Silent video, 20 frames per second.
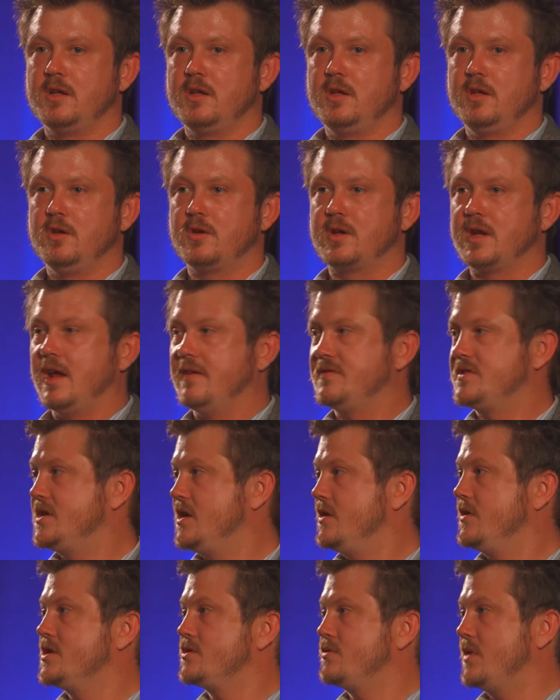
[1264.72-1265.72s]
you can have
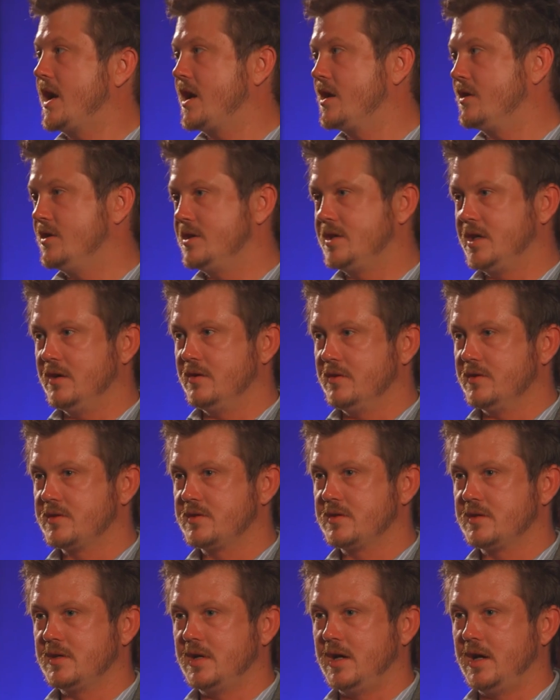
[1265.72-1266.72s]
series regular
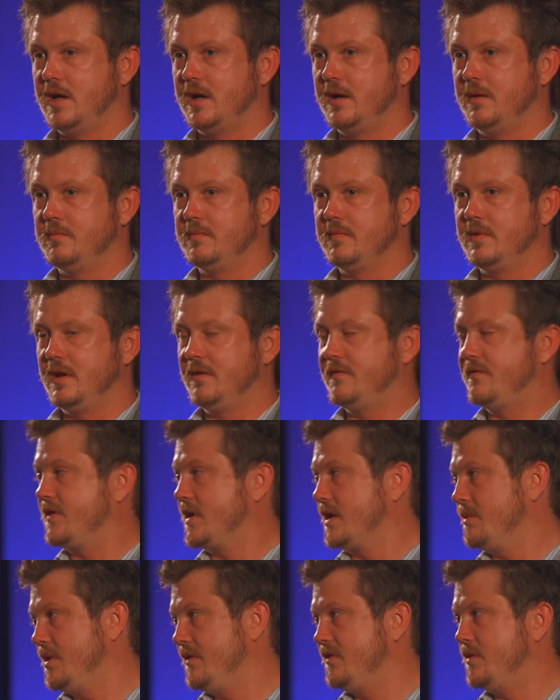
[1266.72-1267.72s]
deals, and
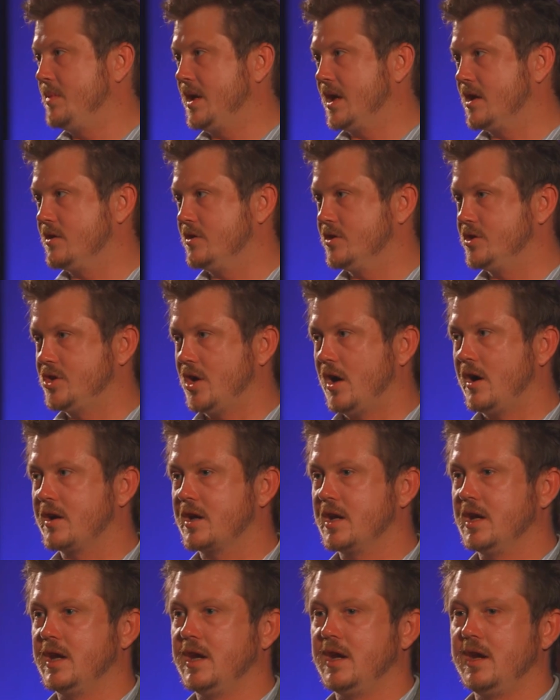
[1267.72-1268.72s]
forgive me for being a little
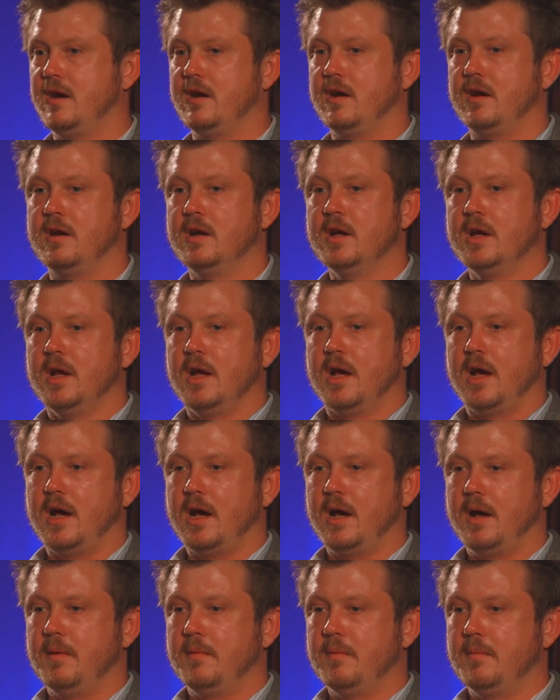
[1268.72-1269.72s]
jargony here,
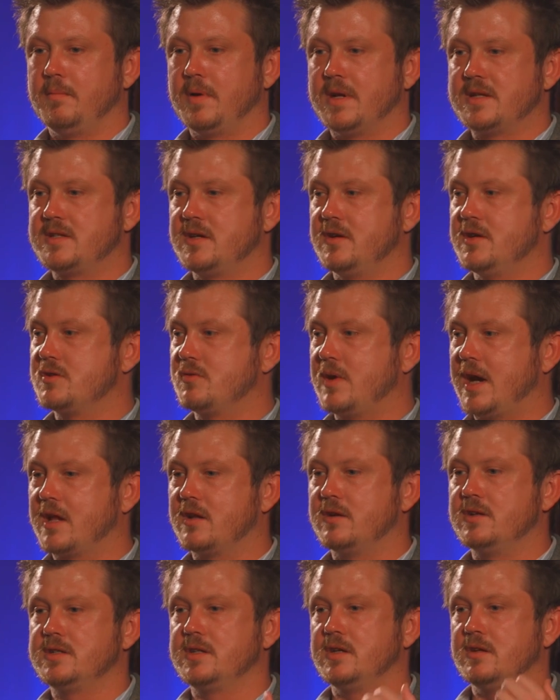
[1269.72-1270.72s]
but a series
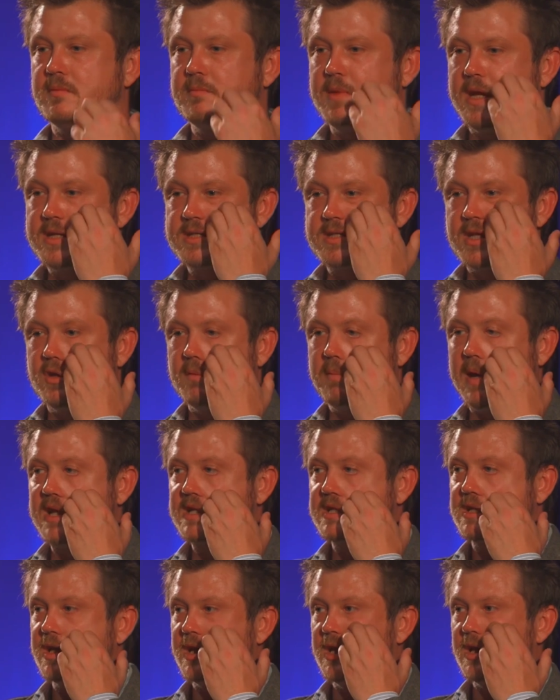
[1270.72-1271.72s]
regular deal means that you
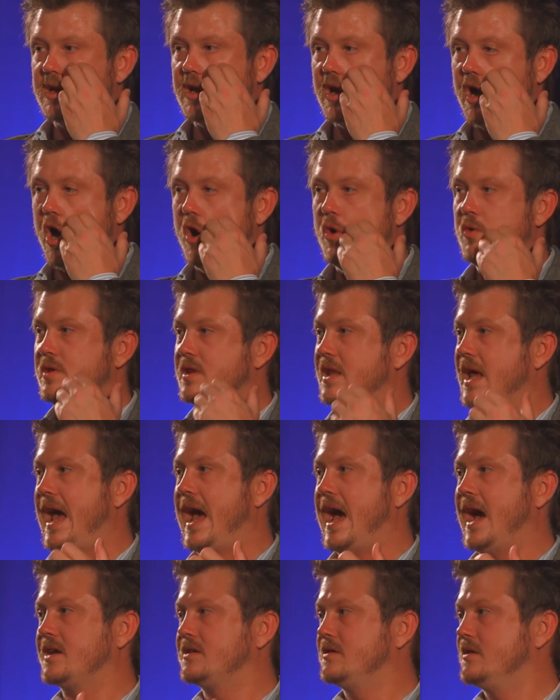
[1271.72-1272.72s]
basically own the
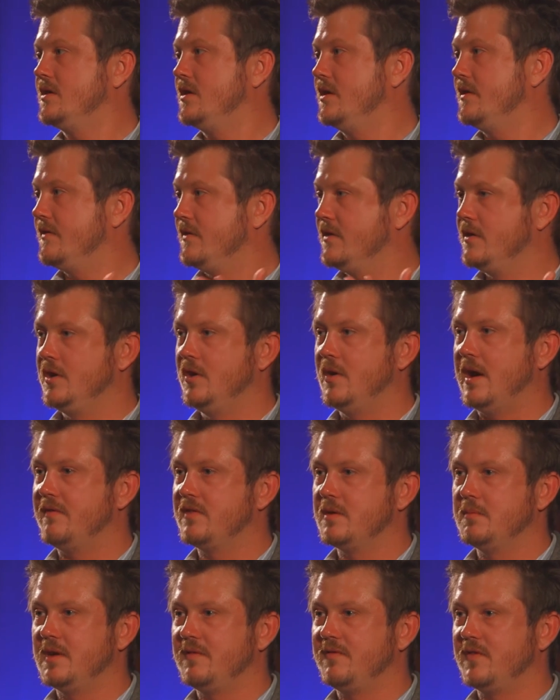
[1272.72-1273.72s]
actor. You have
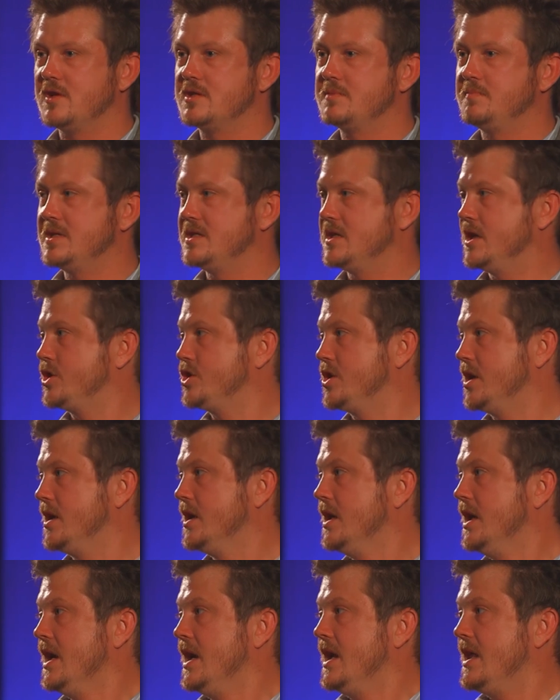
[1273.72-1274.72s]
them in first position.
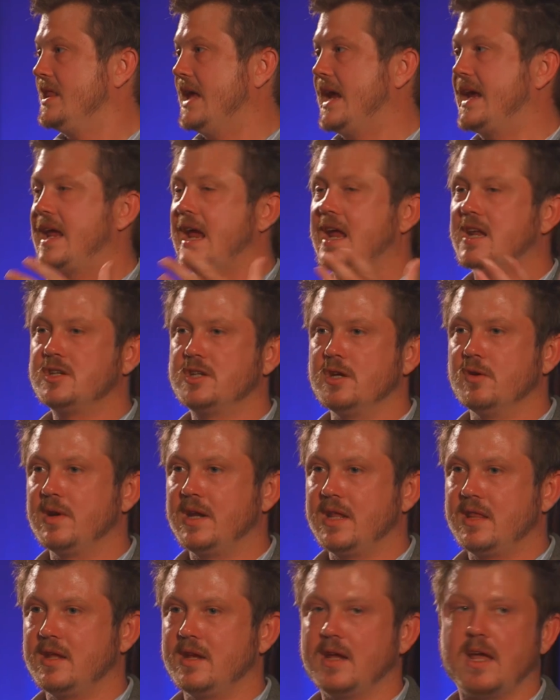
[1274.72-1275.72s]
They can't do
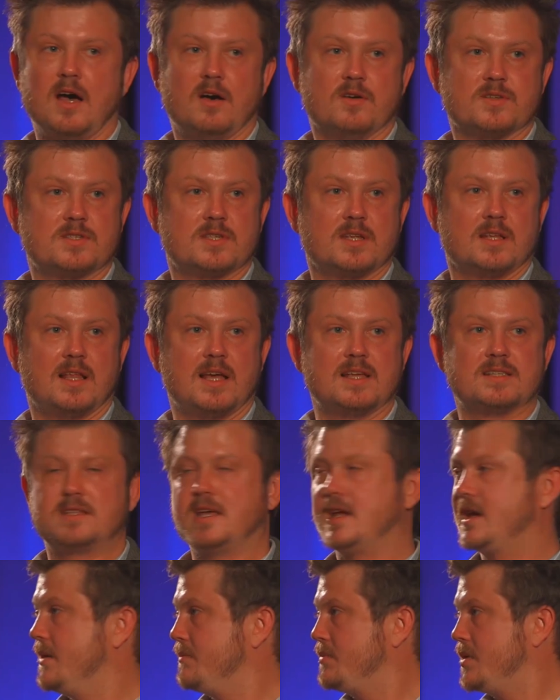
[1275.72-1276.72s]
anything else unless
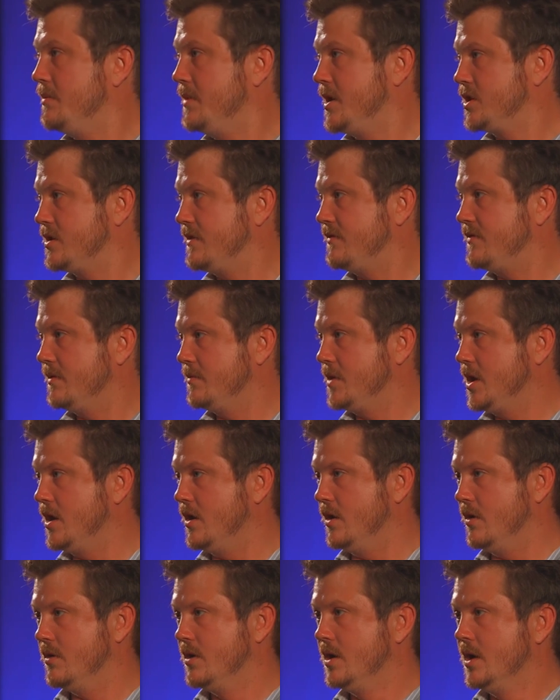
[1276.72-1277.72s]
they get permission from
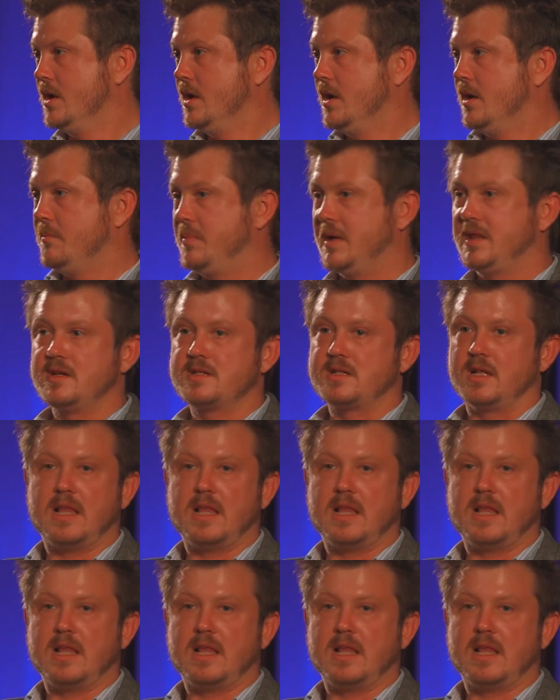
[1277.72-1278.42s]
you. But there's a